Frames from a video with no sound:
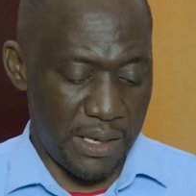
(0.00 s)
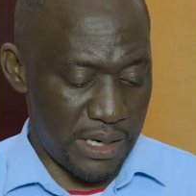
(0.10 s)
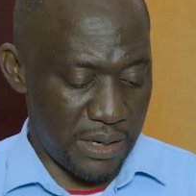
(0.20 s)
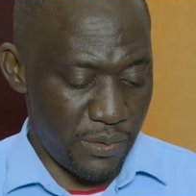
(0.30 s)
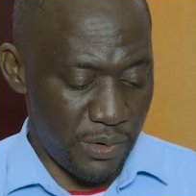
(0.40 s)

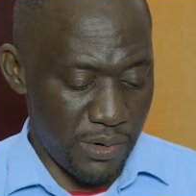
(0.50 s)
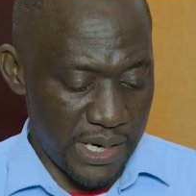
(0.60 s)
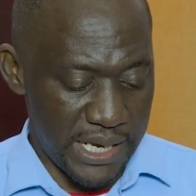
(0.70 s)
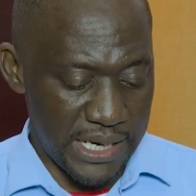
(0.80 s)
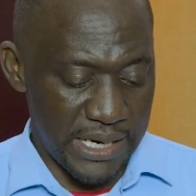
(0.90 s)
like we're going to
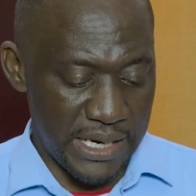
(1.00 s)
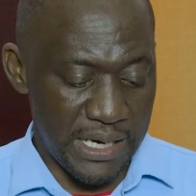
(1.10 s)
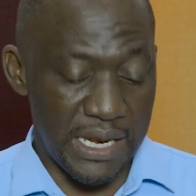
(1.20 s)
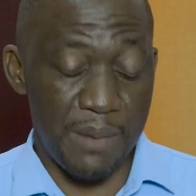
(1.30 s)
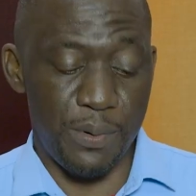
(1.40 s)
learn,
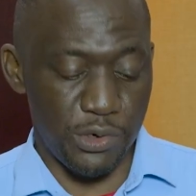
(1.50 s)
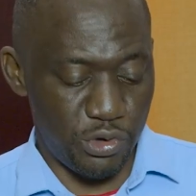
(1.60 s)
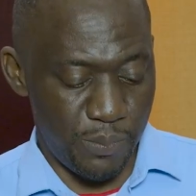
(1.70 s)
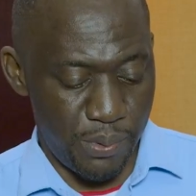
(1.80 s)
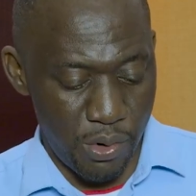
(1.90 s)
the
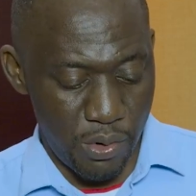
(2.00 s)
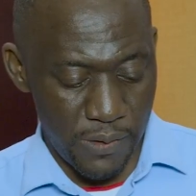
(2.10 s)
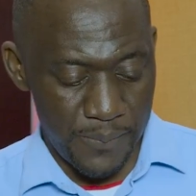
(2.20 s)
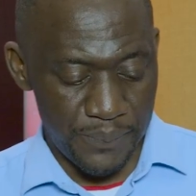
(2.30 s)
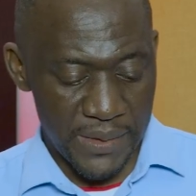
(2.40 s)
Apostle Paul